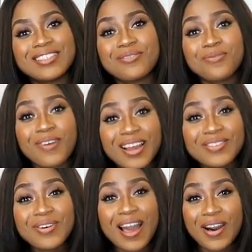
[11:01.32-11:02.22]
is the
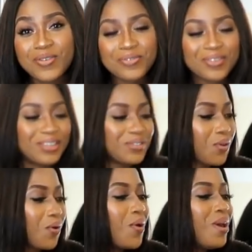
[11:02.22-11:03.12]
final outfit
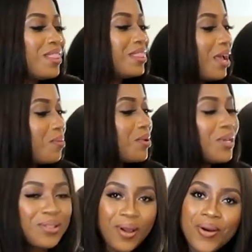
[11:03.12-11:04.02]
so let
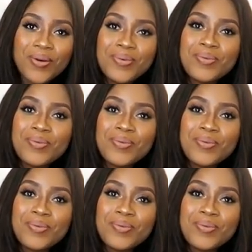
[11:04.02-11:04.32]
me know